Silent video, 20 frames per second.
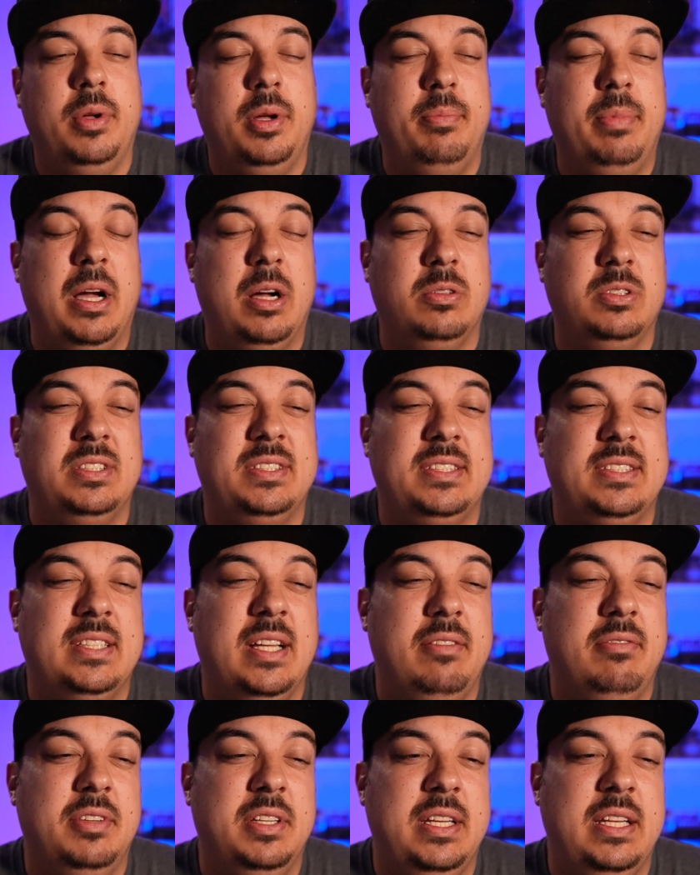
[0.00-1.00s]
about
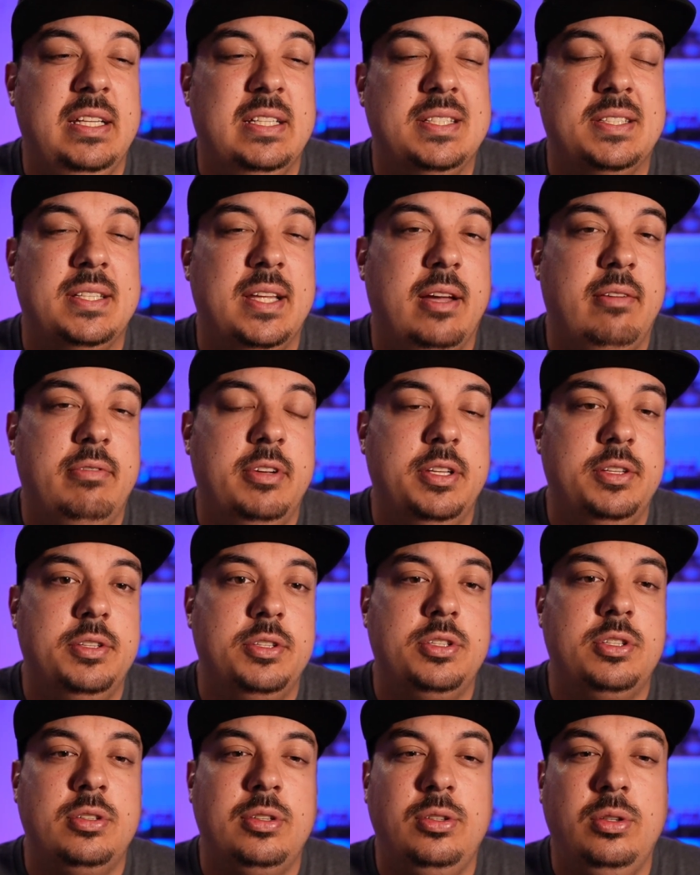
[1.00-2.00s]
77